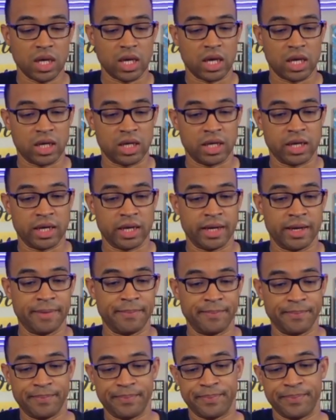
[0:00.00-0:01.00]
And
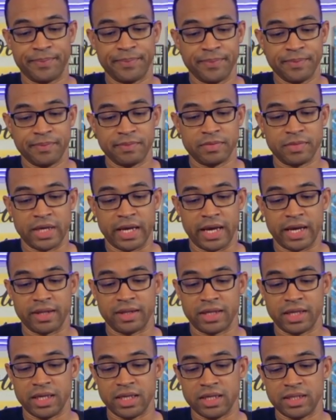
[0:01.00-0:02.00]
yeah,
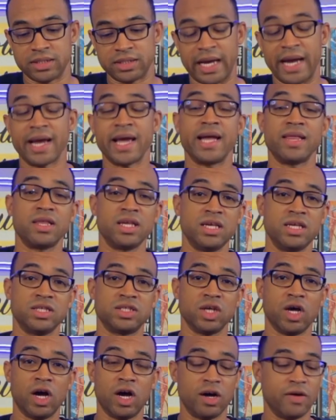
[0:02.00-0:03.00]
I got
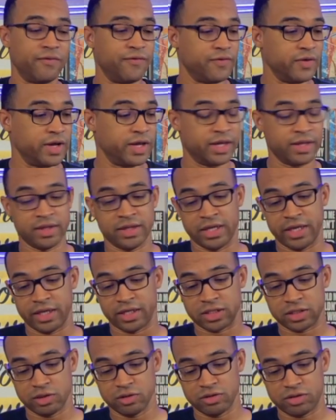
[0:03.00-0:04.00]
these off the
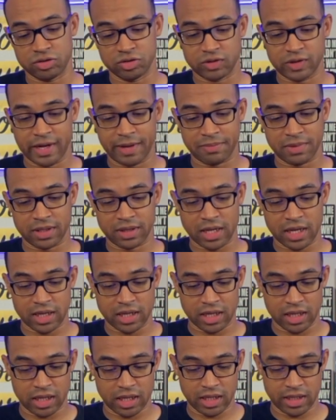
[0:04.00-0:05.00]
exclusive drop that they
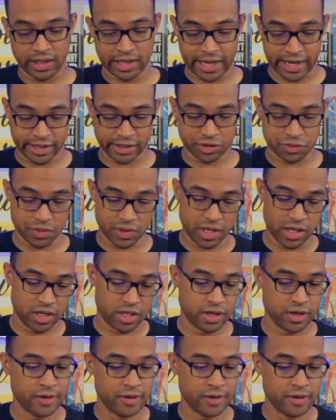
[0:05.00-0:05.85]
did last week.